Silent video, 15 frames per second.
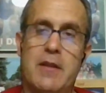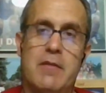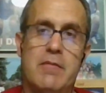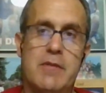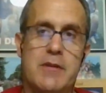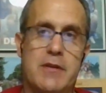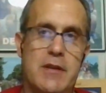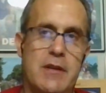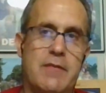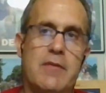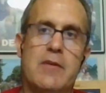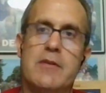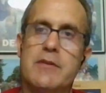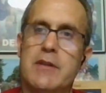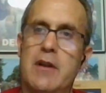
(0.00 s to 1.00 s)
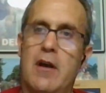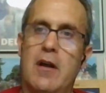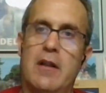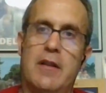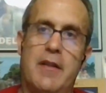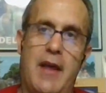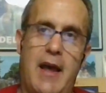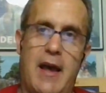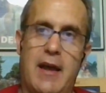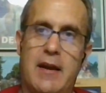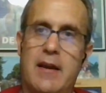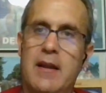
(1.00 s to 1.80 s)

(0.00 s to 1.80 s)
the receivers and all of that.